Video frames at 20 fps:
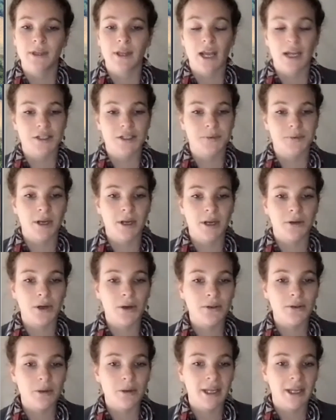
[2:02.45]
As we all
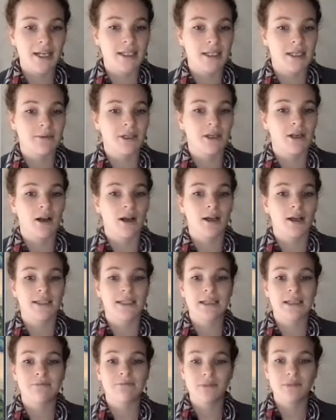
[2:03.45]
know, the pandemic
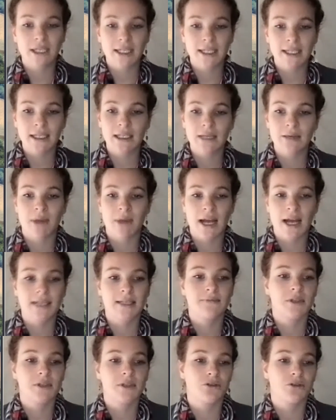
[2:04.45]
caused immediate and
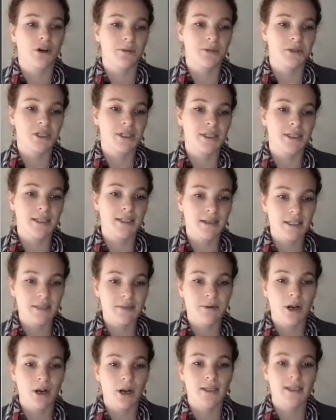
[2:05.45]
massive disruptions to this
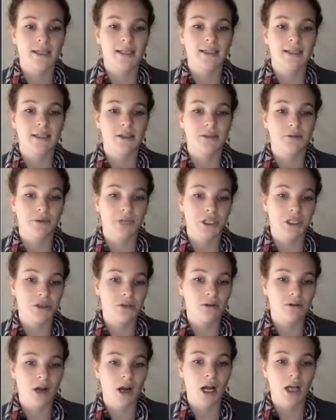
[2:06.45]
process, the
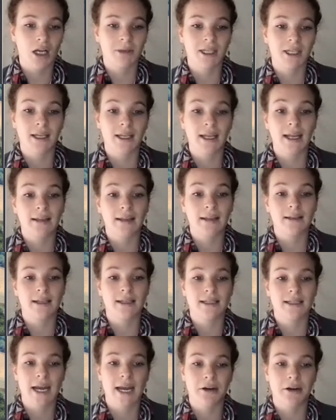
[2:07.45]
regional economy, and the
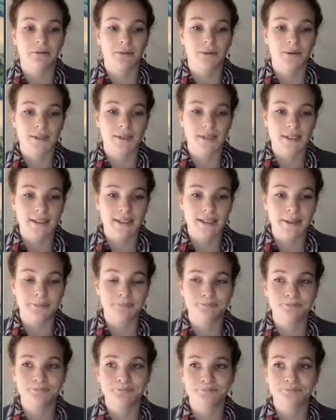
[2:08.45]
entire food system.